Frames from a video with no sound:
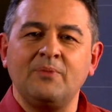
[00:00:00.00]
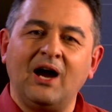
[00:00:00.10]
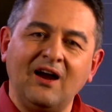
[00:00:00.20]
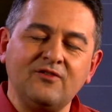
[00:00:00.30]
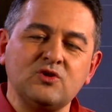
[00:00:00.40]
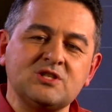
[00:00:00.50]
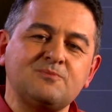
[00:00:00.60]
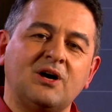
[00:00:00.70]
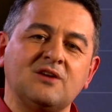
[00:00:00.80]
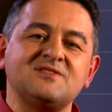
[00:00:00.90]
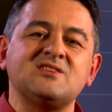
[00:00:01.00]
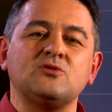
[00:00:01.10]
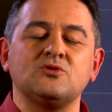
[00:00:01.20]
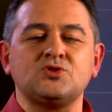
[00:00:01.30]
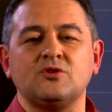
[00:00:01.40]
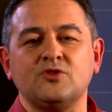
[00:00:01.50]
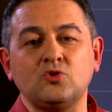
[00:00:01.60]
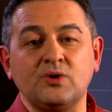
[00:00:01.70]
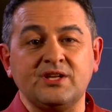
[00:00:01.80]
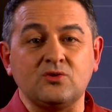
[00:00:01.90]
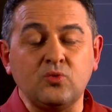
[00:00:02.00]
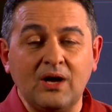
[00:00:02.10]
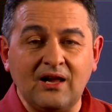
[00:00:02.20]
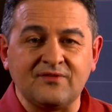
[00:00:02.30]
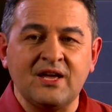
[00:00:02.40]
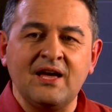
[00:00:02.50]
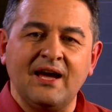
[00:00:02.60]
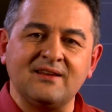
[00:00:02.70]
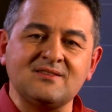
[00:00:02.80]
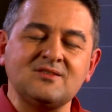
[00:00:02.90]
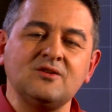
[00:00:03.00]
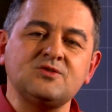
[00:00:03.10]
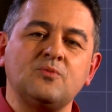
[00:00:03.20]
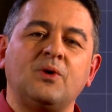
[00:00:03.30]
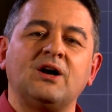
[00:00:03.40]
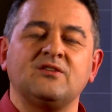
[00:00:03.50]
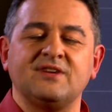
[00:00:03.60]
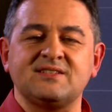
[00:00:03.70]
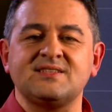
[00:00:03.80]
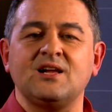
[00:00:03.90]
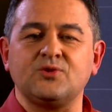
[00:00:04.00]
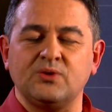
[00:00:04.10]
PowerView is part of SQL Server 2012 and is also part of Excel